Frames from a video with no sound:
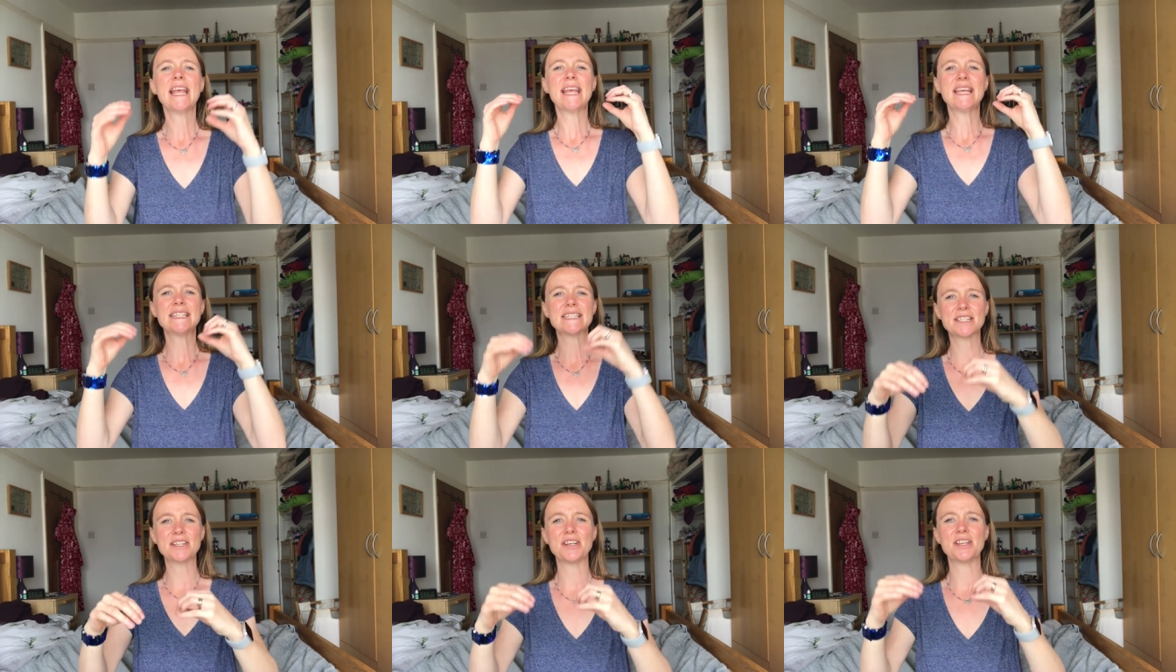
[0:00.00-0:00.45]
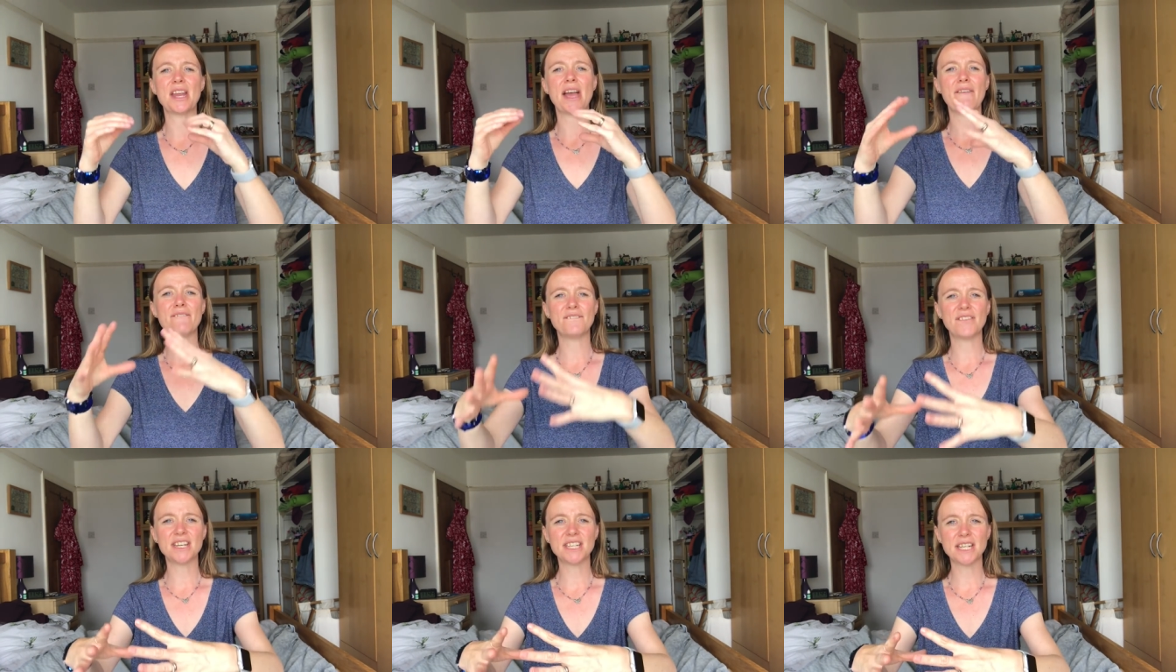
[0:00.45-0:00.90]
is good
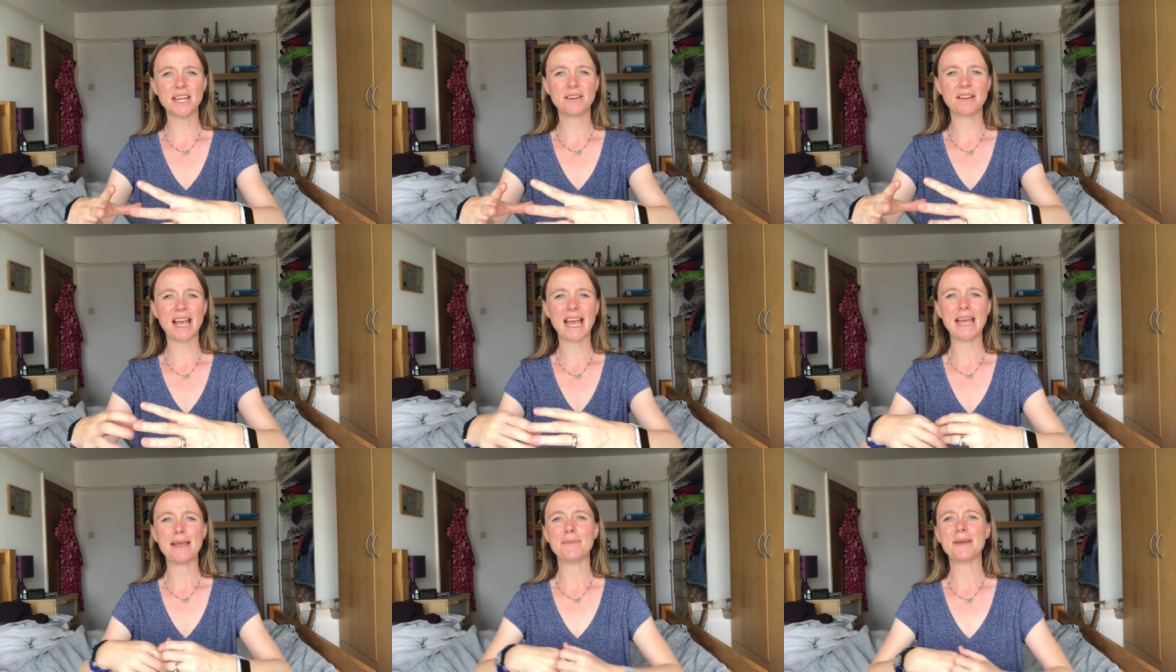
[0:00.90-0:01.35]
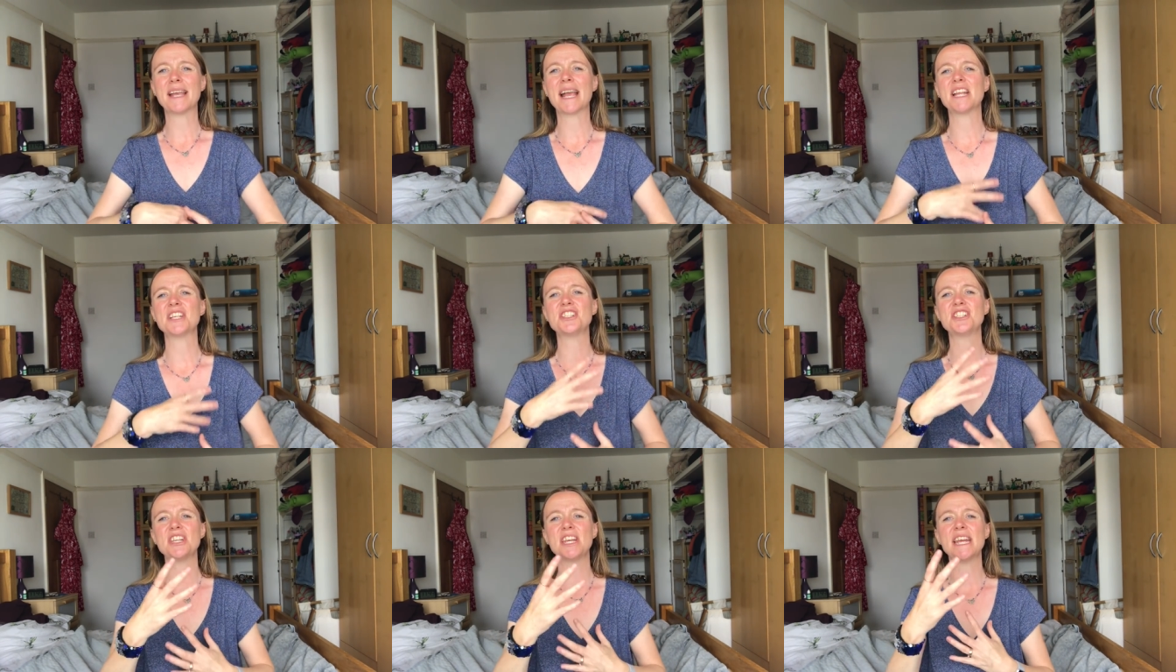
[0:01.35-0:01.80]
at video gaming
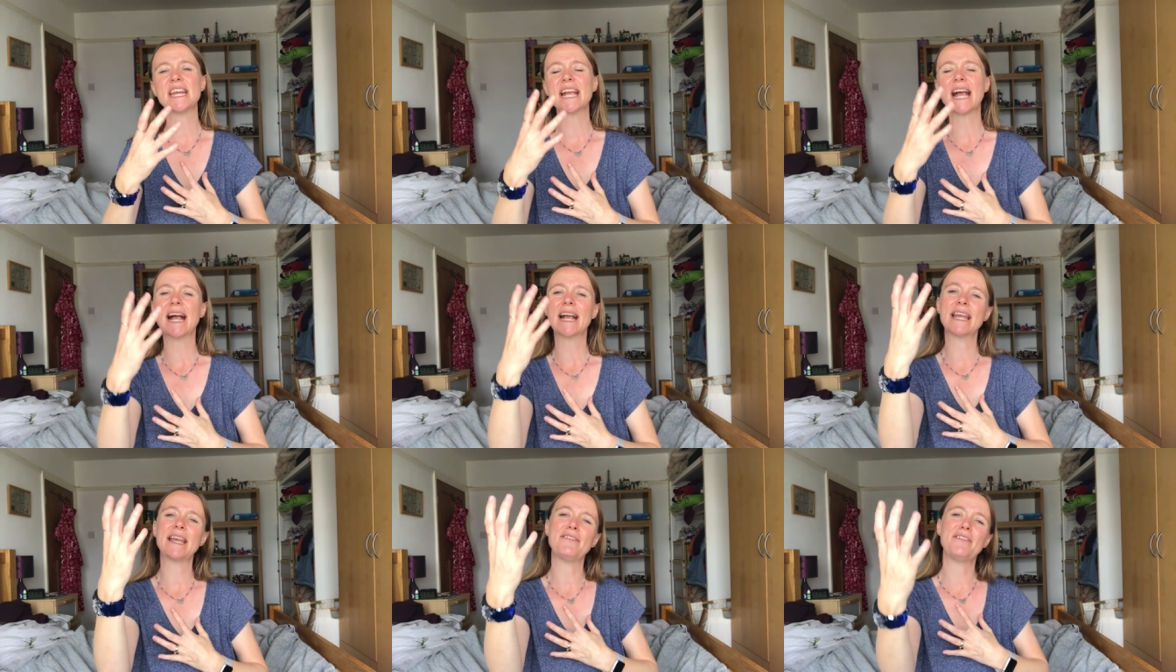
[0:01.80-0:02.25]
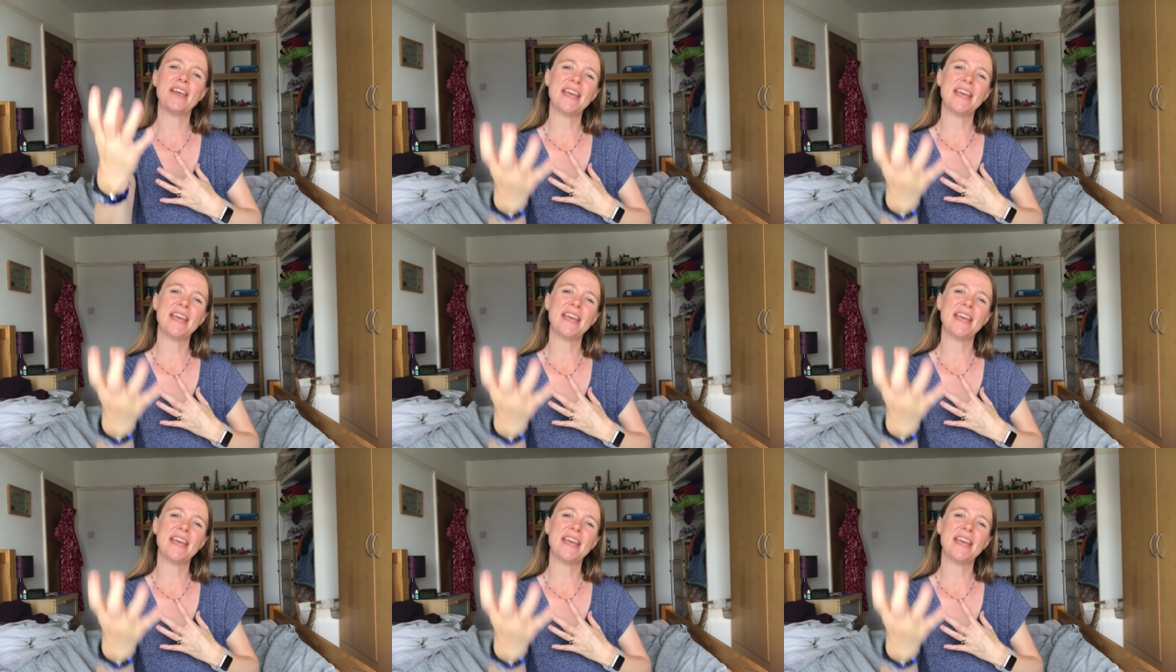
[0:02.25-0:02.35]
and she can give